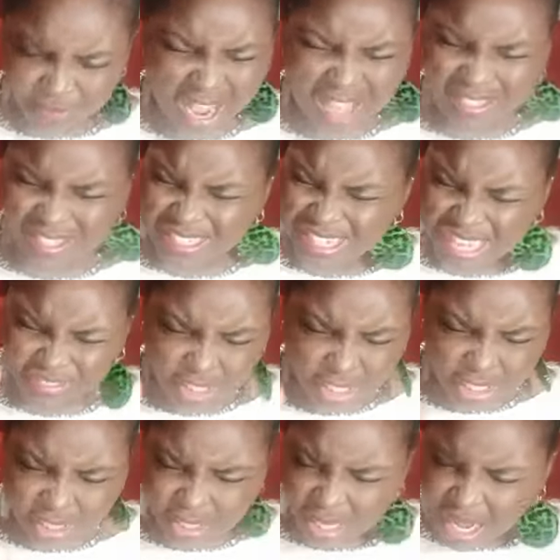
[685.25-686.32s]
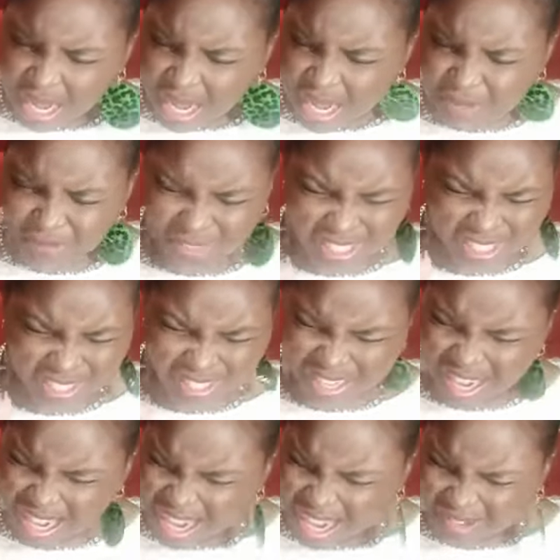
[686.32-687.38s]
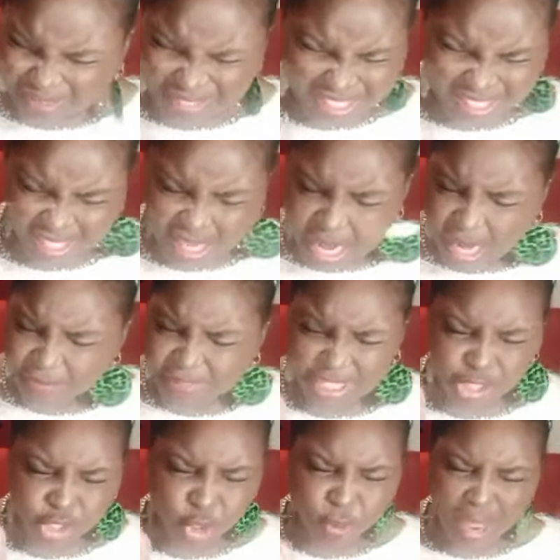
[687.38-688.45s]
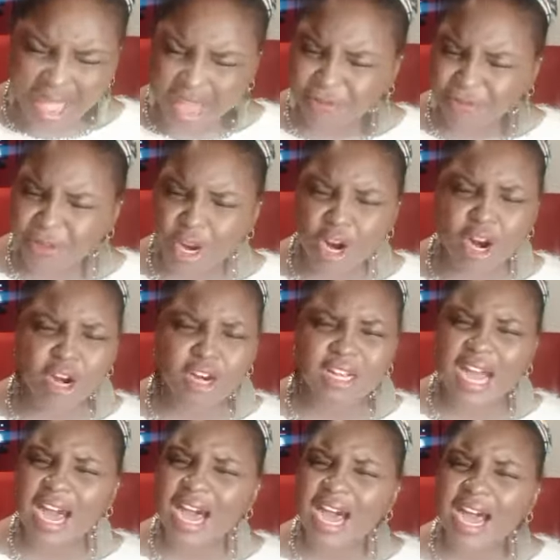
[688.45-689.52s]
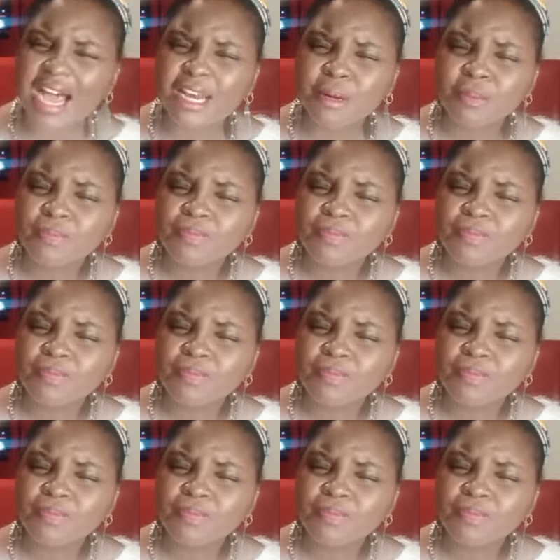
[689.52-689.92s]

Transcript: Father, let the love, the love, the love that you have for her, God.